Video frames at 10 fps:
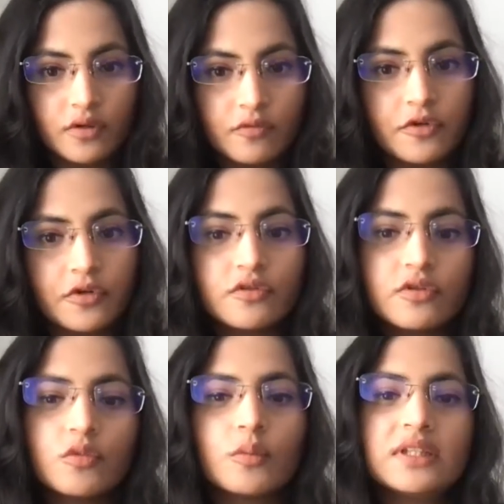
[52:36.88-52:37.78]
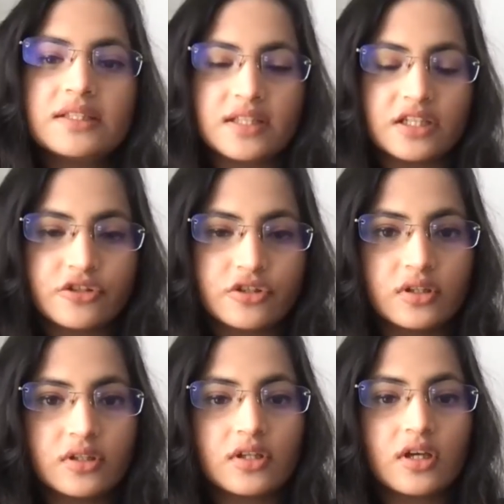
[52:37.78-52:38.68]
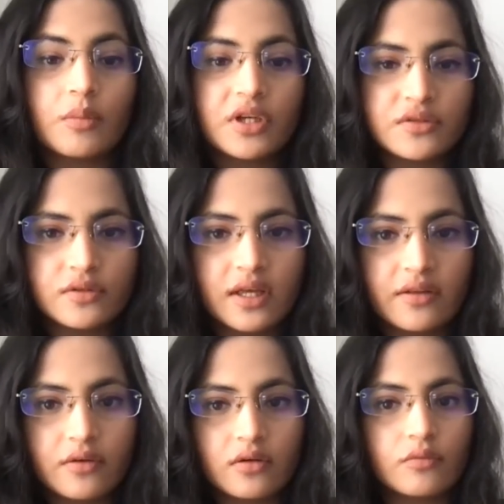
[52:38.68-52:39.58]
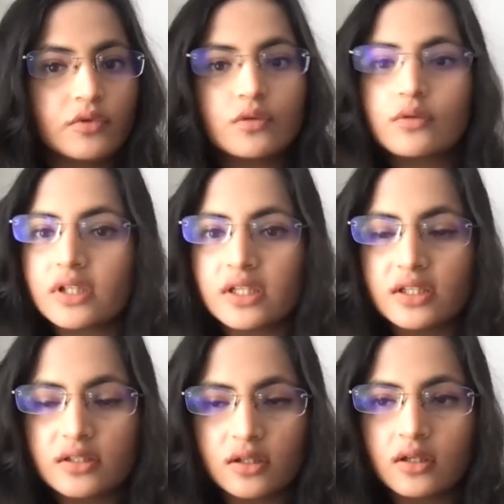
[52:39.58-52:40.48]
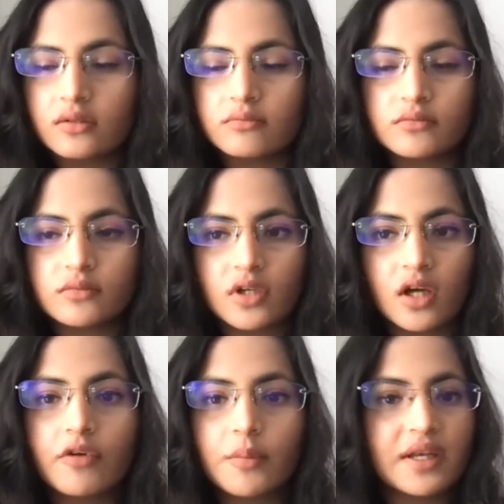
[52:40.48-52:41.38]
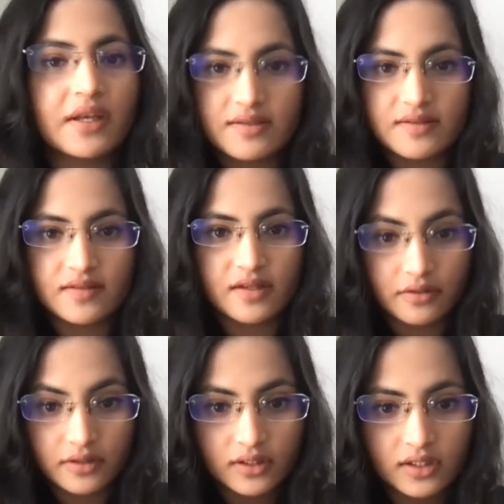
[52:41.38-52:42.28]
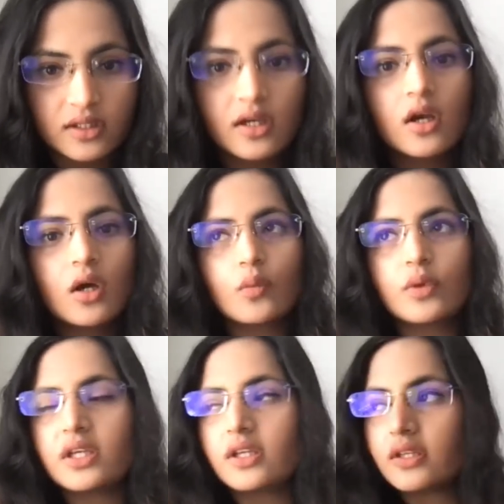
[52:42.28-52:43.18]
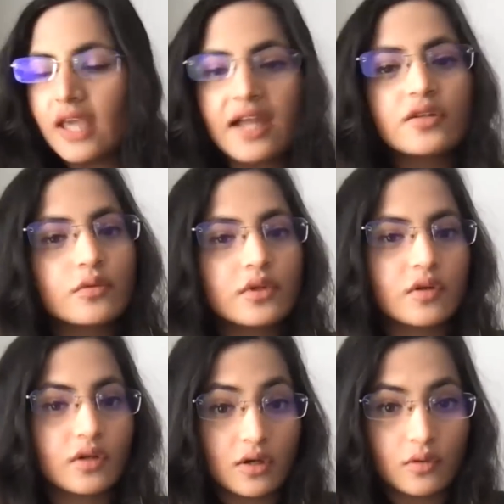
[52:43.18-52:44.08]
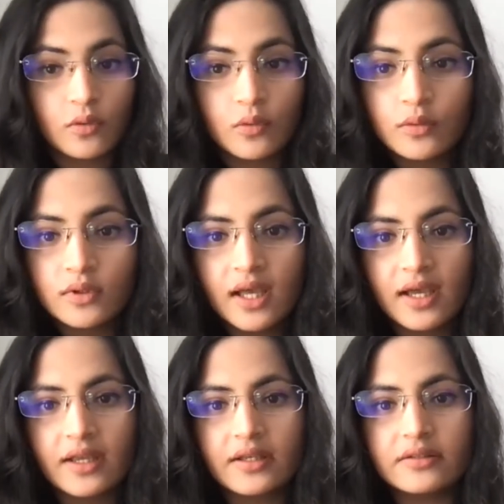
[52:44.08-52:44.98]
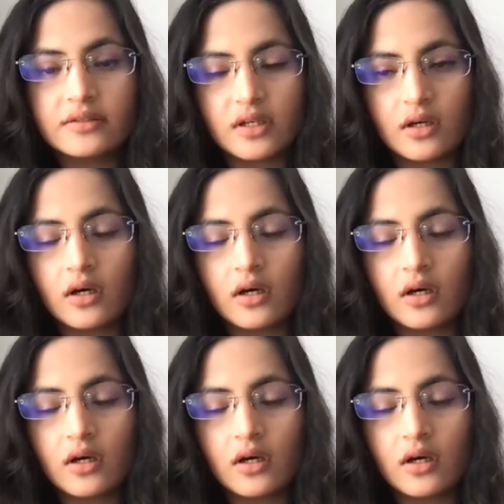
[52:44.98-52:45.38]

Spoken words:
for youth mobilization, coming together, we don't need government necessarily. We can do it on our own. And